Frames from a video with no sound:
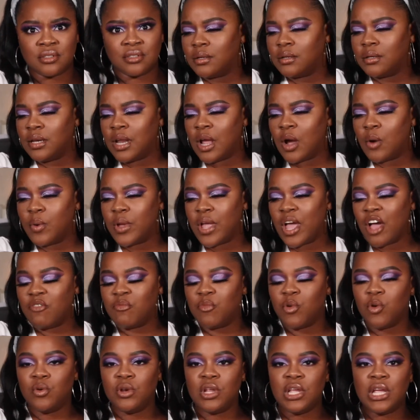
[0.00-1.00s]
Now we have
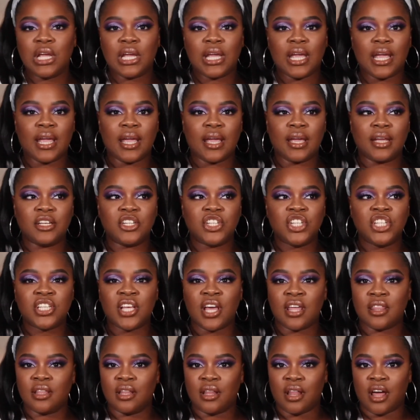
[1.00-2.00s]
Monique and she's
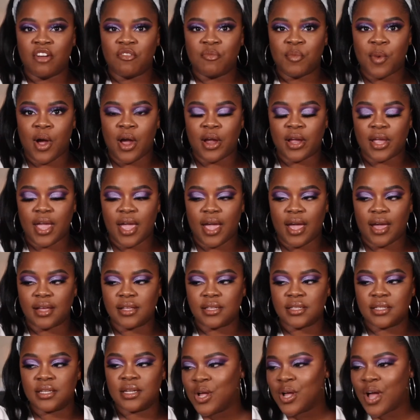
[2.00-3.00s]
at the live
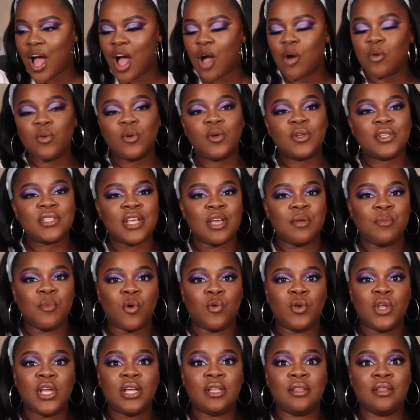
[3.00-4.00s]
podcast. I will say
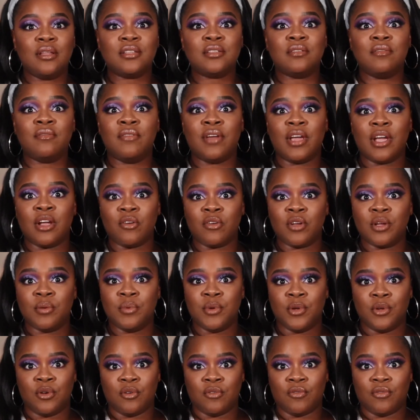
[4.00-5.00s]
Monique looks very
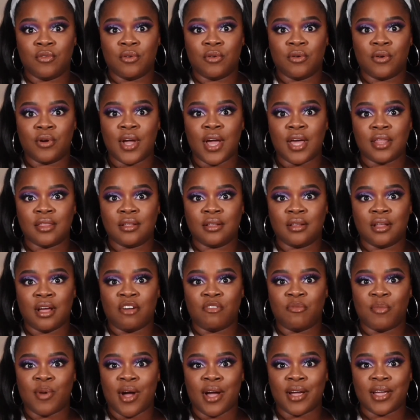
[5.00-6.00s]
beautiful at the
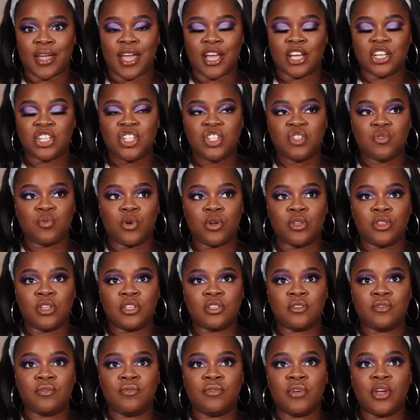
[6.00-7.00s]
live podcast. She's wearing
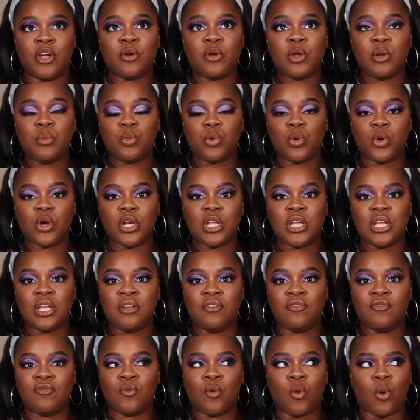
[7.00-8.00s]
this very pretty
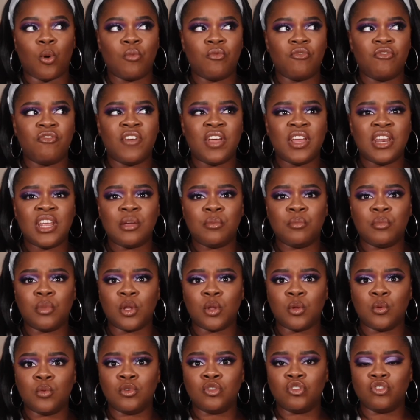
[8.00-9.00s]
form-fitting
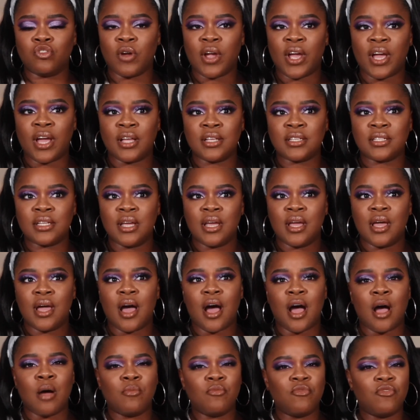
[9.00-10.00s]
blue dress.
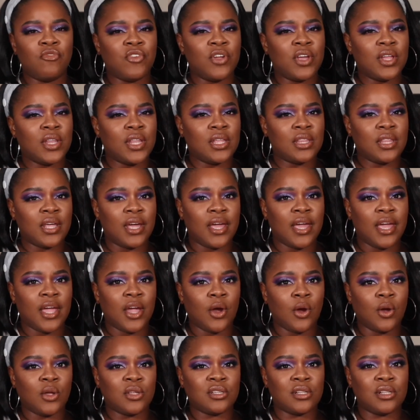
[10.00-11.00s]
I'm feeling the
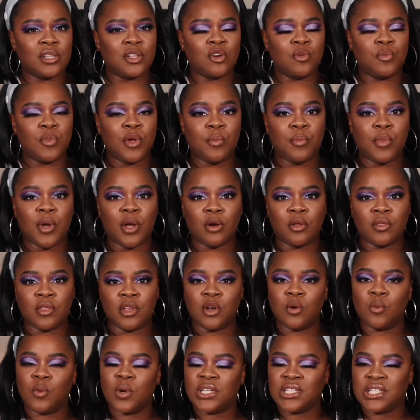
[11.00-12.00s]
hair is a little bit better than
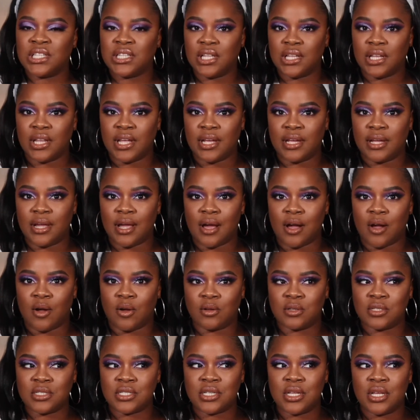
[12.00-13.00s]
it was at the lake
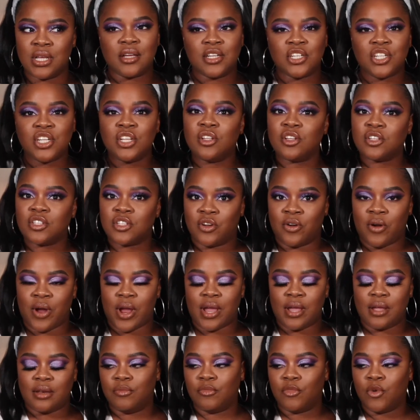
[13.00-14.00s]
house. She looks
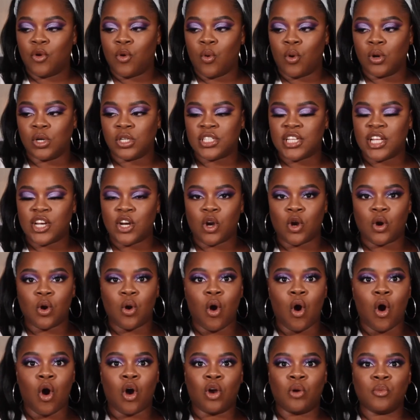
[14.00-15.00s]
great, gorgeous, and her
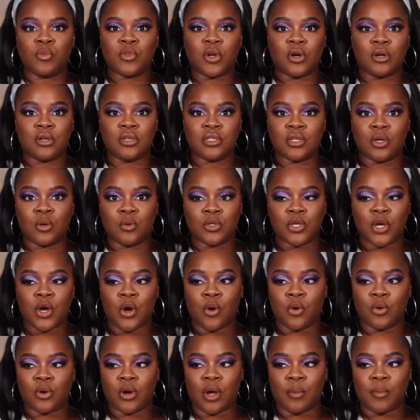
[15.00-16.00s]
arms are so
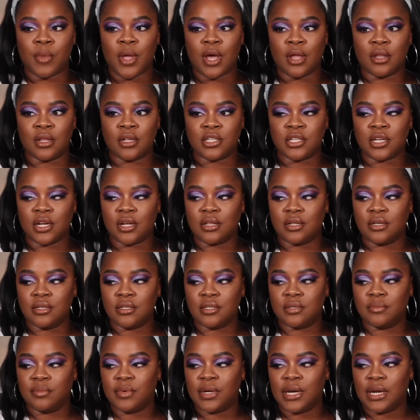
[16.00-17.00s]
toned. I'm hella
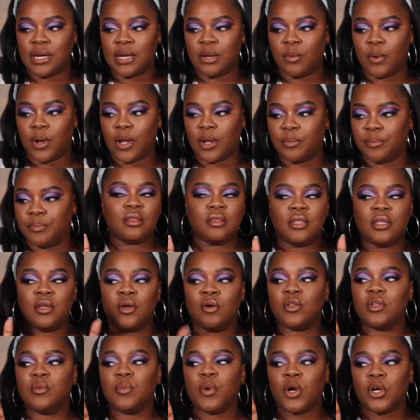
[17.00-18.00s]
jealous. But anyway, the
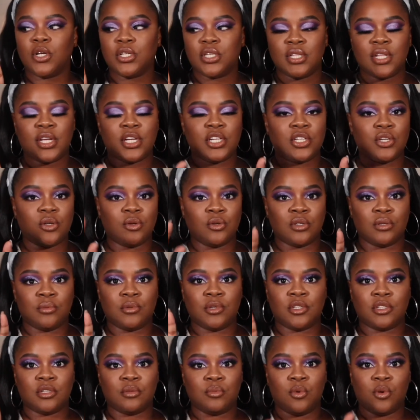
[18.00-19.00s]
only person that shows up
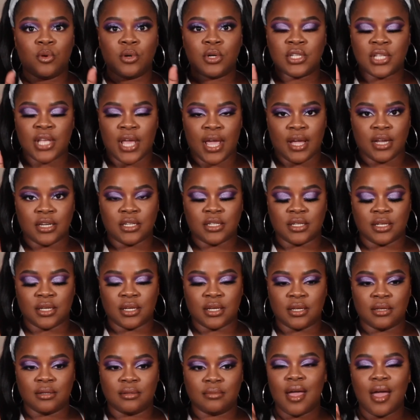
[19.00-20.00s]
to support is
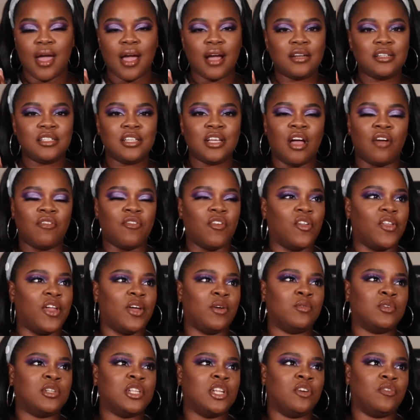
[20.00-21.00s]
Ashley. Ashley, I felt like,
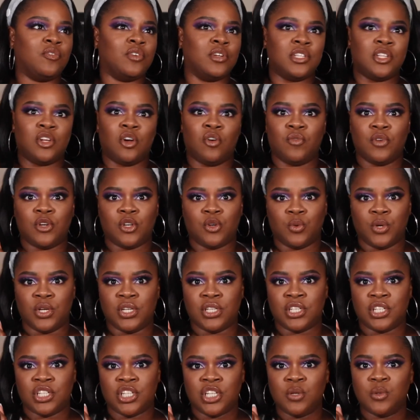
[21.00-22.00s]
was there for selfish
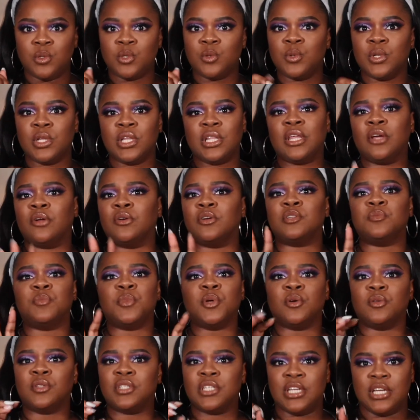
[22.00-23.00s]
reasons. She was really there to
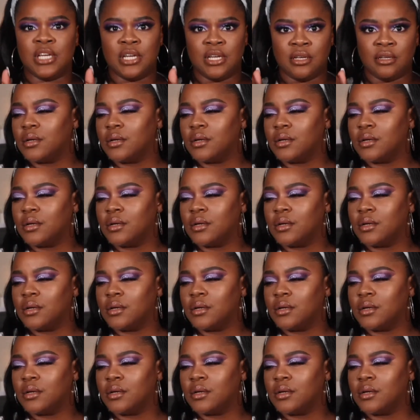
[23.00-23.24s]
spill tea.